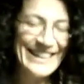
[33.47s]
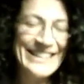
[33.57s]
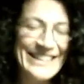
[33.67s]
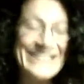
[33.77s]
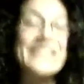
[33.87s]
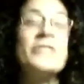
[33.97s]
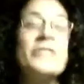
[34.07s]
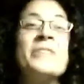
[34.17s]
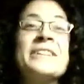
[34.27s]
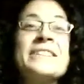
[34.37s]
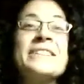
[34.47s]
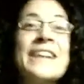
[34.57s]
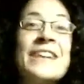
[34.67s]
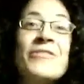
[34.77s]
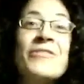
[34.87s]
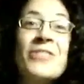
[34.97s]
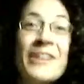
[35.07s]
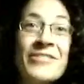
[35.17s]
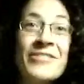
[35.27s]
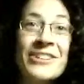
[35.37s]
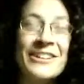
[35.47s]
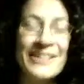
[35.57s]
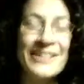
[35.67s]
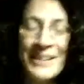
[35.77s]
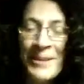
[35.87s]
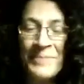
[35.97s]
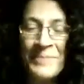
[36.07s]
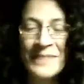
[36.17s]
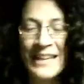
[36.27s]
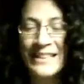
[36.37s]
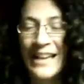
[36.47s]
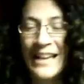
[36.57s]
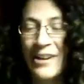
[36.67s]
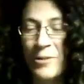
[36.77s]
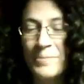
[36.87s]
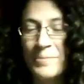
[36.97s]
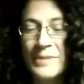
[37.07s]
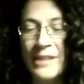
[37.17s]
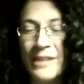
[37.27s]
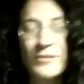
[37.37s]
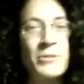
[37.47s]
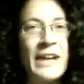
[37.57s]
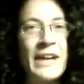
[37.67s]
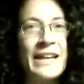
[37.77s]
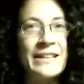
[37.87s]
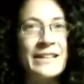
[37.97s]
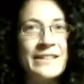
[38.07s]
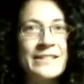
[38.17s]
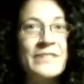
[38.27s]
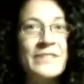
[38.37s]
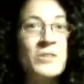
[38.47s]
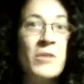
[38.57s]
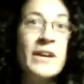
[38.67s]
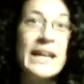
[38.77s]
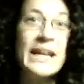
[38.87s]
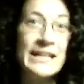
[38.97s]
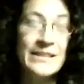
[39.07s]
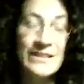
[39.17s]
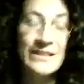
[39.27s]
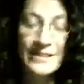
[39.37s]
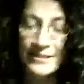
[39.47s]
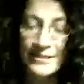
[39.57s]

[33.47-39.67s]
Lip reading: This is going to take forever. I hope none of you are hating this. If you are hating this,